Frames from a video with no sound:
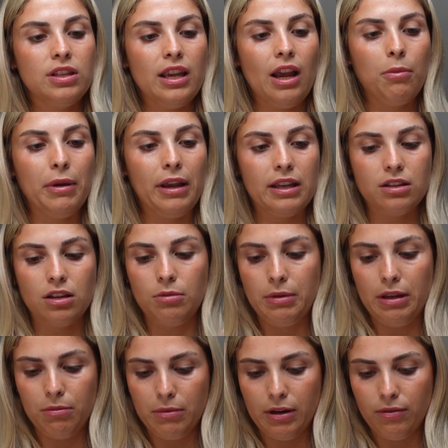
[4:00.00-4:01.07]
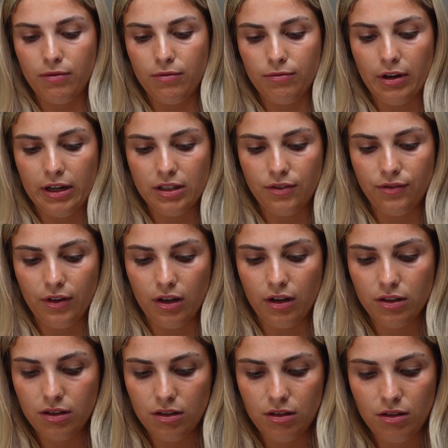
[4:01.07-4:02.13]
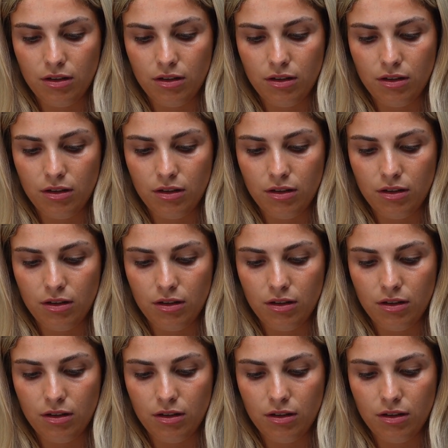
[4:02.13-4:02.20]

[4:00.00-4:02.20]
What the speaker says: see how big it's going to be on my wrist first?